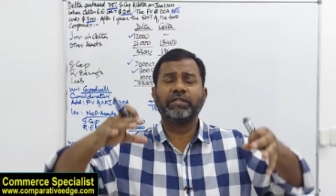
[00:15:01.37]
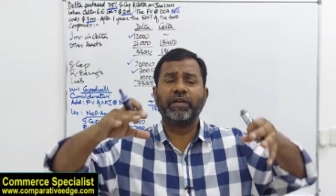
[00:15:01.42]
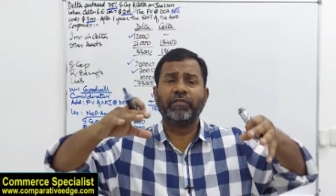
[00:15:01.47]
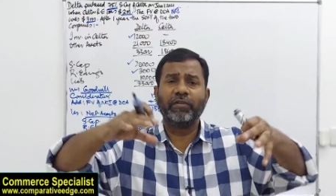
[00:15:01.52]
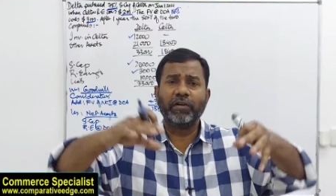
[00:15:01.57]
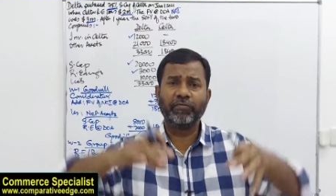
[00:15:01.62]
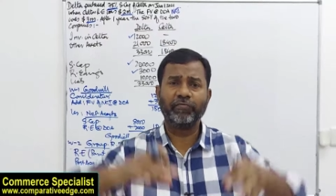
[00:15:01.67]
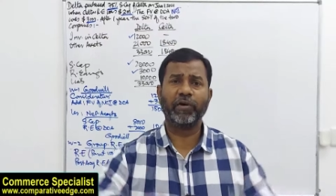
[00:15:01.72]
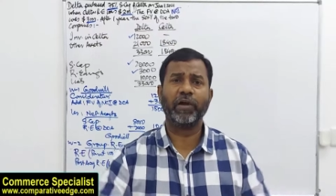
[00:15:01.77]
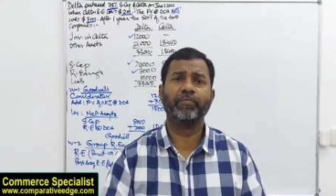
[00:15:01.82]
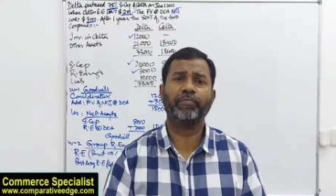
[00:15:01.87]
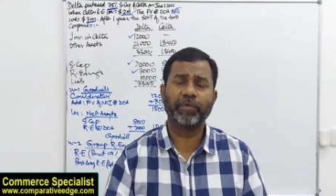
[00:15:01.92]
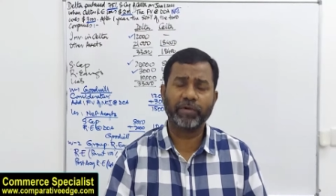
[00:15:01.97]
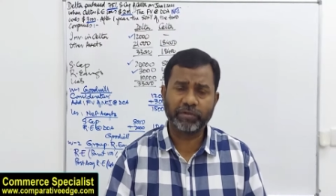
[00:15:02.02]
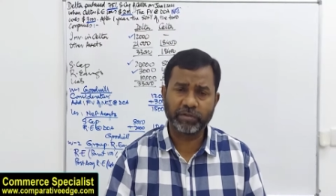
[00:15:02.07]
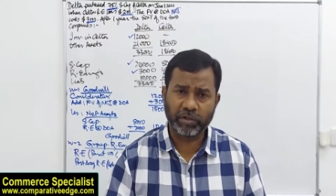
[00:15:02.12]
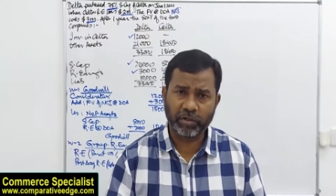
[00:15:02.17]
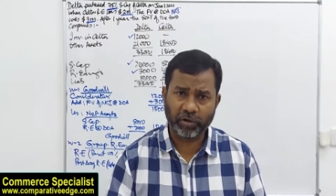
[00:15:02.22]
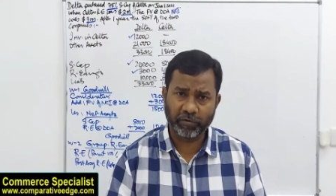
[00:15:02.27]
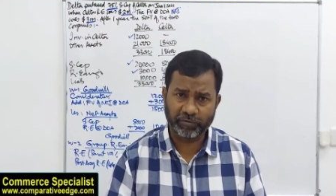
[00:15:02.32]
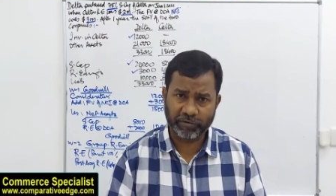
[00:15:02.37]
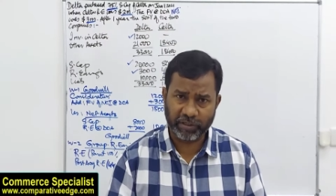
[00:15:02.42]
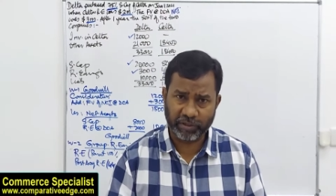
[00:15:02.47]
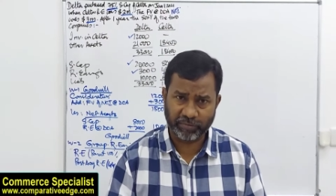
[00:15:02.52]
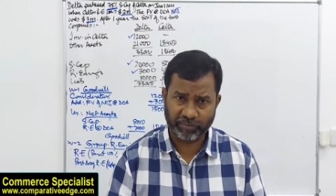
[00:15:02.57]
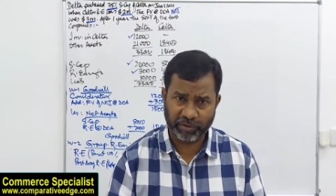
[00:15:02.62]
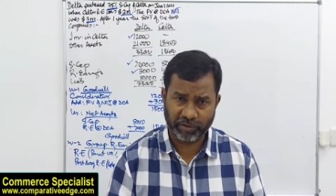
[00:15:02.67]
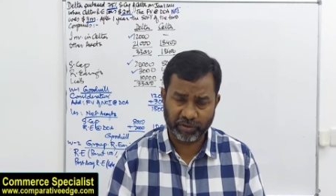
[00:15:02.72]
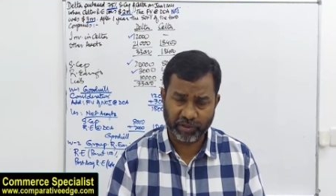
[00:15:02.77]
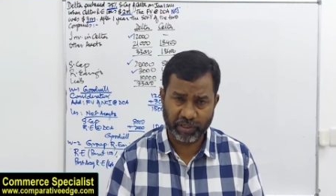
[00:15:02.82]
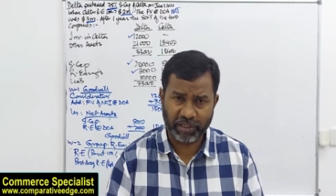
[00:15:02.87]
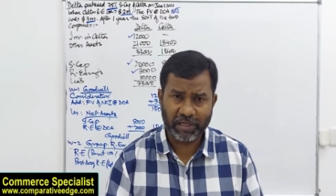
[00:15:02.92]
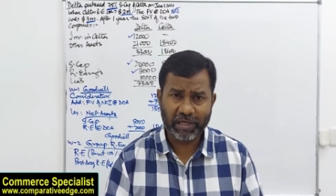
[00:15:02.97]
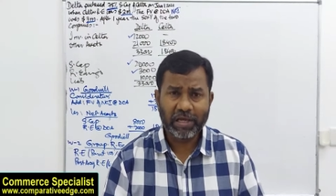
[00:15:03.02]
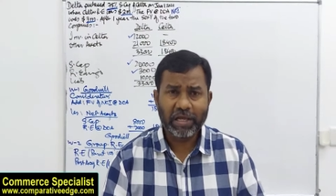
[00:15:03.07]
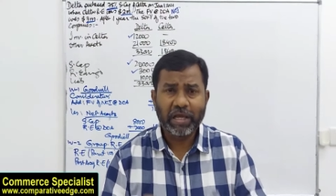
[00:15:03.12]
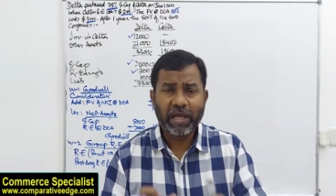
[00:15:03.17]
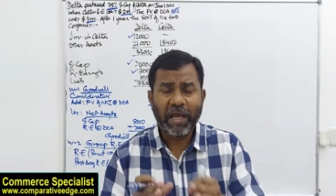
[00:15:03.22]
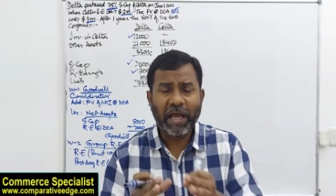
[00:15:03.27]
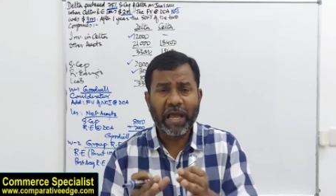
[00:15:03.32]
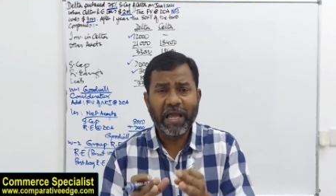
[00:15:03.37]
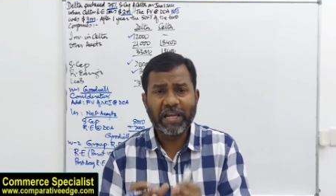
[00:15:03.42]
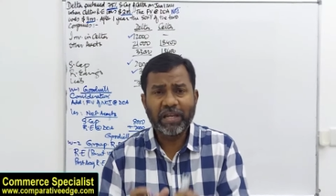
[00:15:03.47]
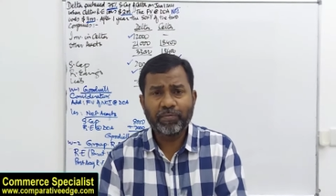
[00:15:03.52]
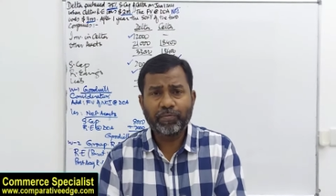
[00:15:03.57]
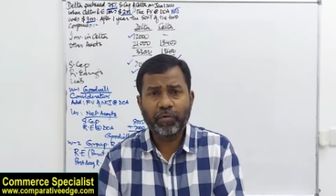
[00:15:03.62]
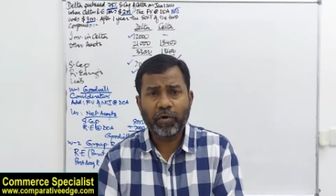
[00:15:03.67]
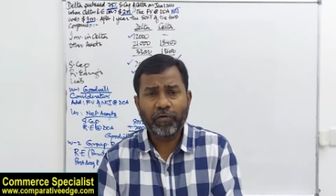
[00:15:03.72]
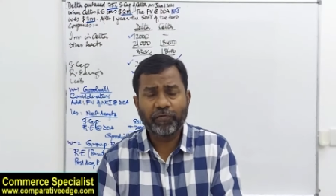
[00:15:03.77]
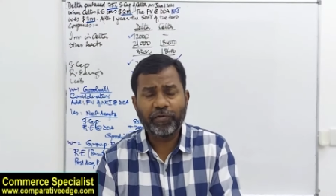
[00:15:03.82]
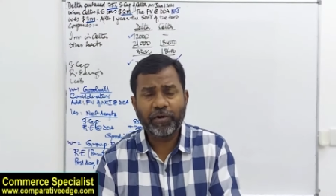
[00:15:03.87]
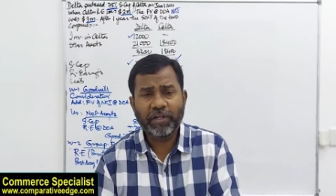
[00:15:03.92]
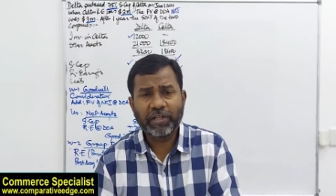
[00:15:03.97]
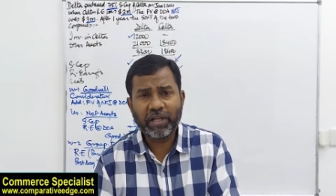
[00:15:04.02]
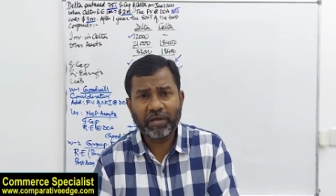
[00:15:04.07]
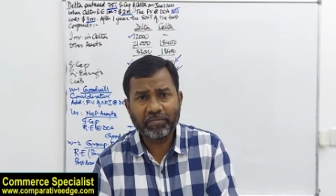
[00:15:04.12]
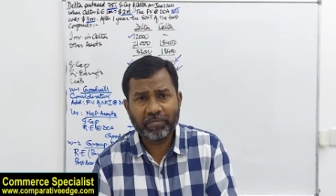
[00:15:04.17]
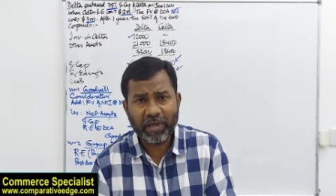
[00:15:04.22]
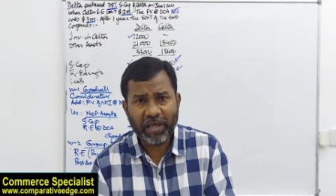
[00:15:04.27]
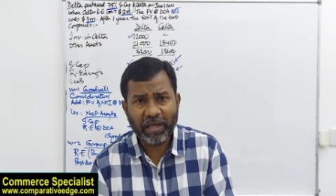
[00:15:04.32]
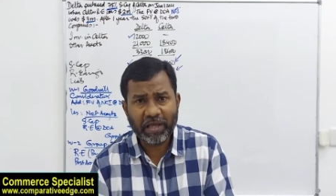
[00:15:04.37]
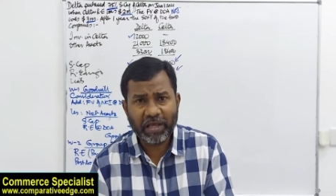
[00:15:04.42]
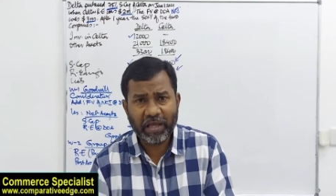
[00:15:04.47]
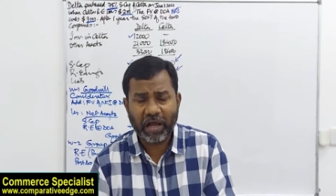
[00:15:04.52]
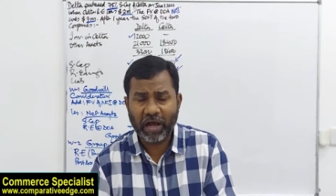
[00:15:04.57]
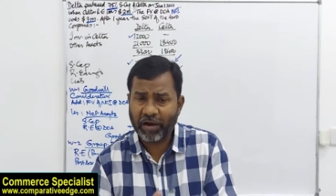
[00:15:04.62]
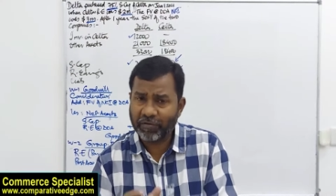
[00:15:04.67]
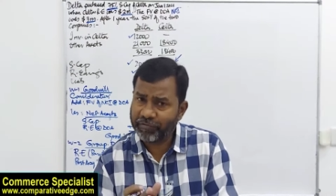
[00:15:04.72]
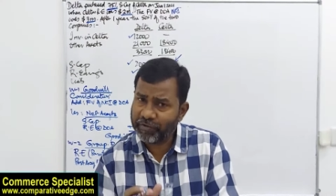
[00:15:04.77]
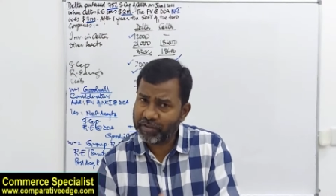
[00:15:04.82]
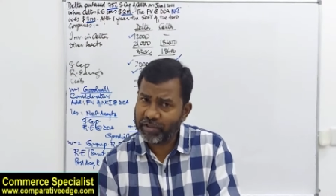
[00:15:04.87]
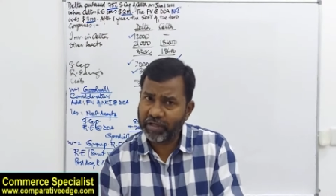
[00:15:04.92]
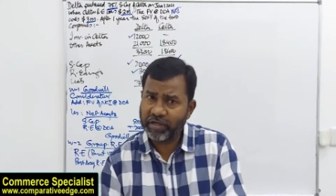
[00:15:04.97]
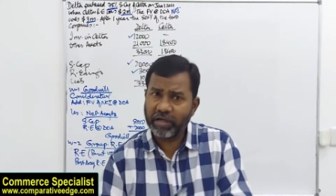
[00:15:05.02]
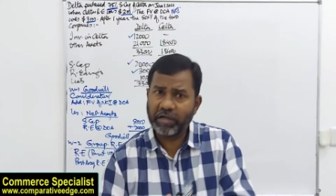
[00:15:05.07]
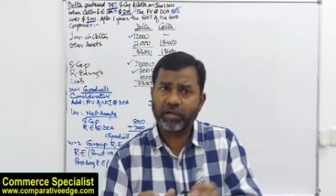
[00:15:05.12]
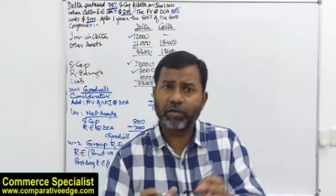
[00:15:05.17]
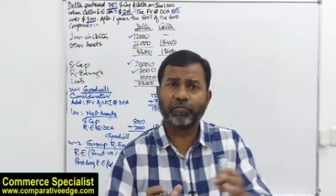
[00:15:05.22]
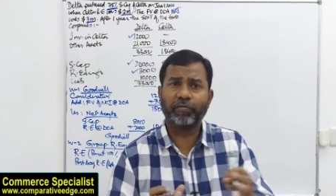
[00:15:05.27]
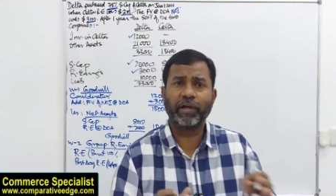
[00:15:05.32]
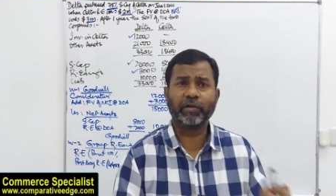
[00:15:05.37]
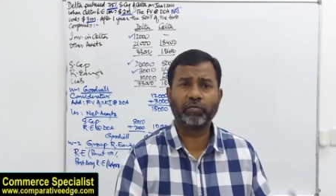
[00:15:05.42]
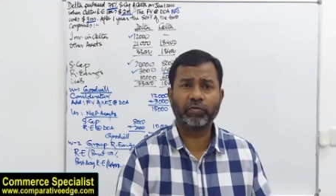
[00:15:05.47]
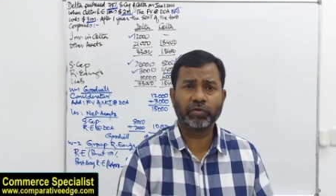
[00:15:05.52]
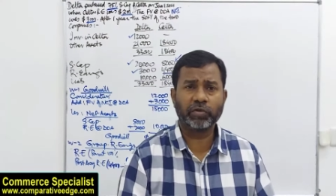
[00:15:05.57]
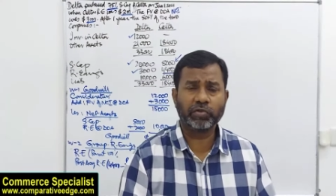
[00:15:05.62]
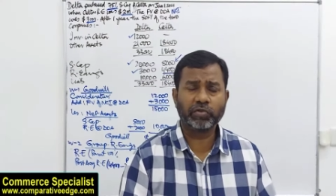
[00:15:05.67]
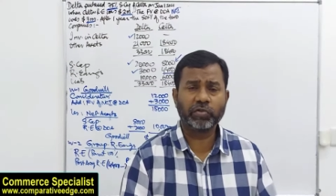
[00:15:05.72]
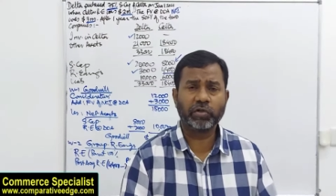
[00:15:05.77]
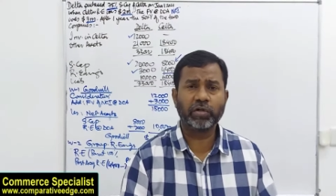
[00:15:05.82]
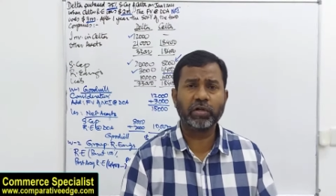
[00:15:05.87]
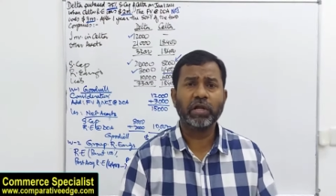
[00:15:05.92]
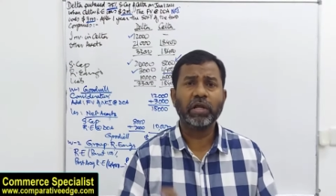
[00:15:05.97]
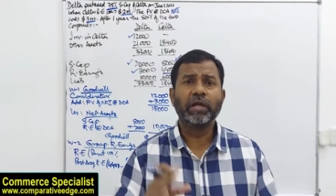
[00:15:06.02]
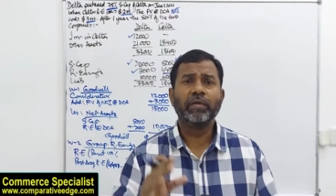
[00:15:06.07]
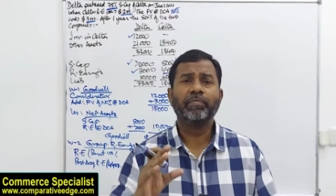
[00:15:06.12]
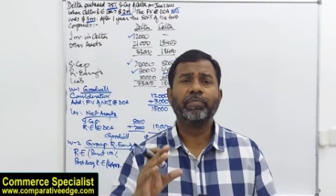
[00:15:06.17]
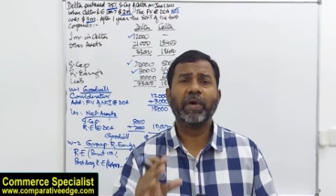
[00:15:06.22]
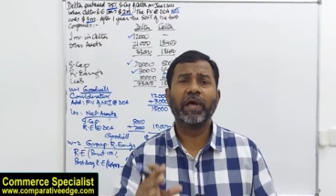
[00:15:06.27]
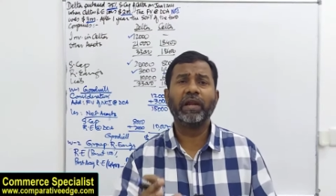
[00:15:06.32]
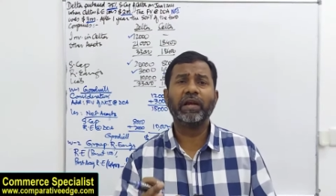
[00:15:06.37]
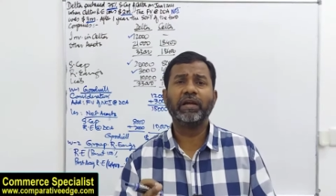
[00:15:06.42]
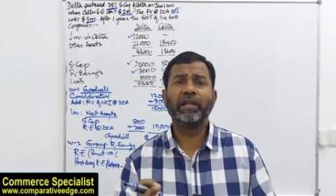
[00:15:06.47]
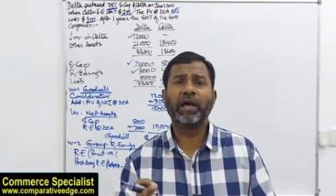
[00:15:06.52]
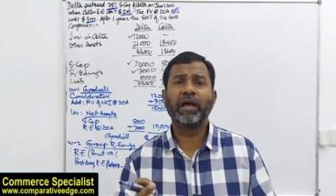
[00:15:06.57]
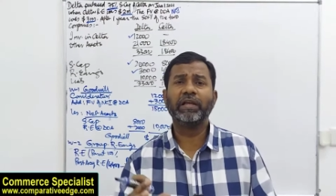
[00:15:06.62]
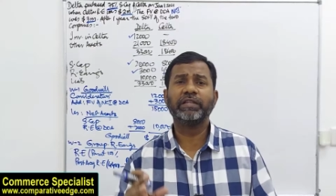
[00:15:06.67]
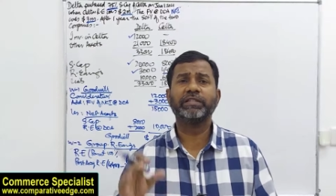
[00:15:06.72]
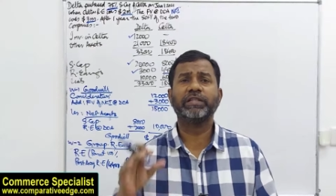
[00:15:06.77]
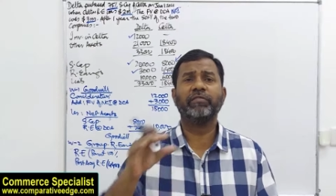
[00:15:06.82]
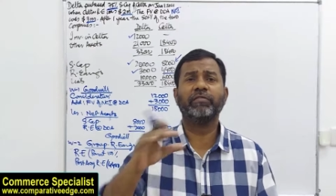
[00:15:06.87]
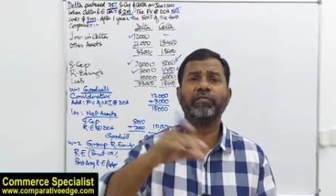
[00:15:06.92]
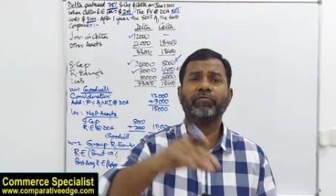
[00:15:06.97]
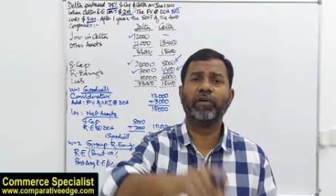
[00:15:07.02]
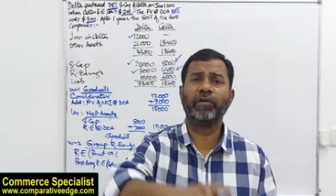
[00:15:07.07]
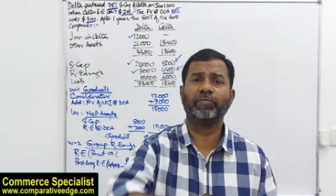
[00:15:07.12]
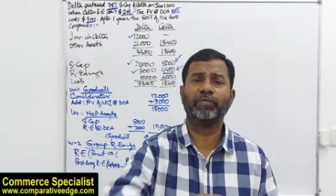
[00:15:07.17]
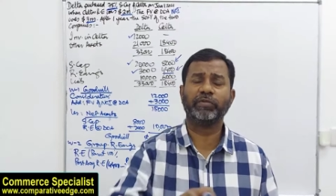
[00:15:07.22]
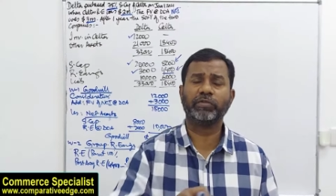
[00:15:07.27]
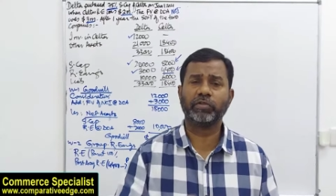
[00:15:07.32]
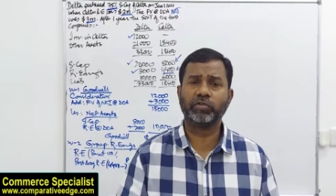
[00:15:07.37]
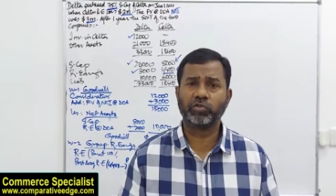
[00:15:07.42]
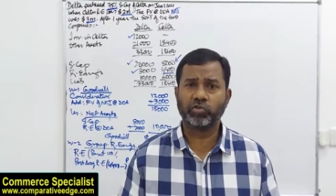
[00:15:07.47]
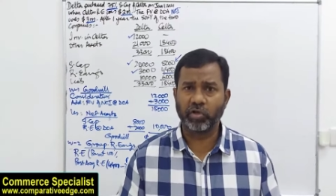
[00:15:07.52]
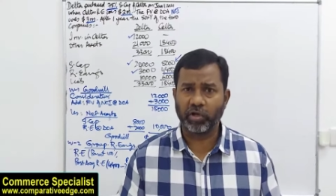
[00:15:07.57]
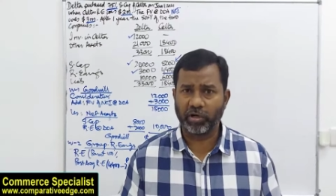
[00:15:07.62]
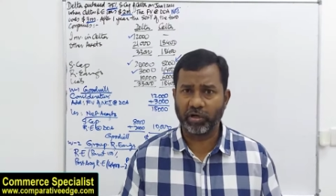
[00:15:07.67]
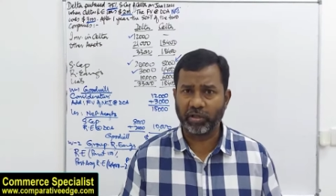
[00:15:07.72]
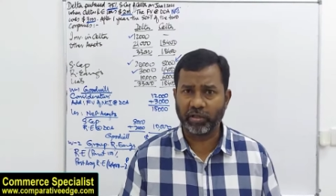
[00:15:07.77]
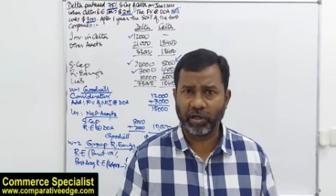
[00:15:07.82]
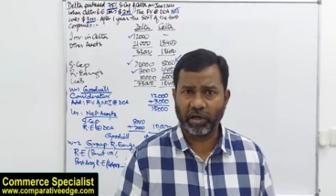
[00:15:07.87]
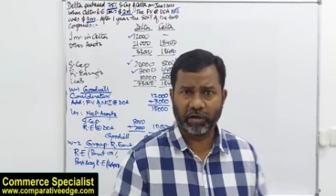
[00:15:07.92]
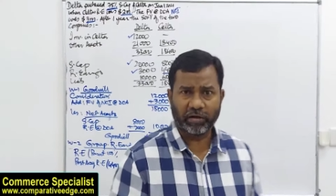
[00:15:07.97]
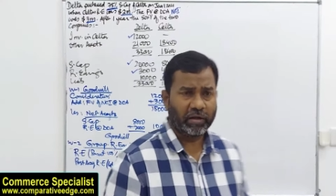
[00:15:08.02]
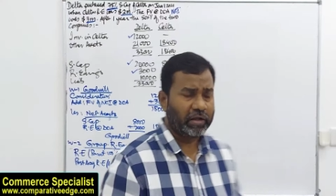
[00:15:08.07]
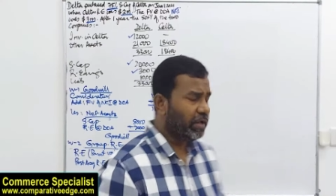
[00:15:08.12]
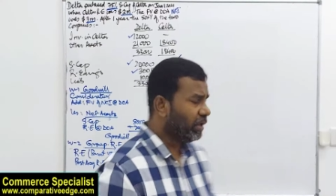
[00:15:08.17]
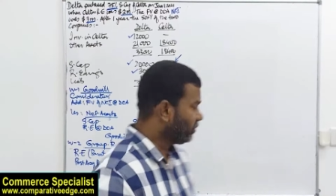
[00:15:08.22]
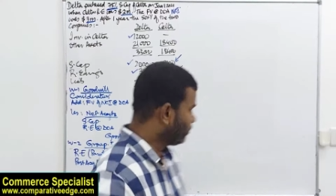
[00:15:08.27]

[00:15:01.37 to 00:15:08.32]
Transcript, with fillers: 75% of subsidiary, any profit they make after the date of acquisition, parent has 75% share in that.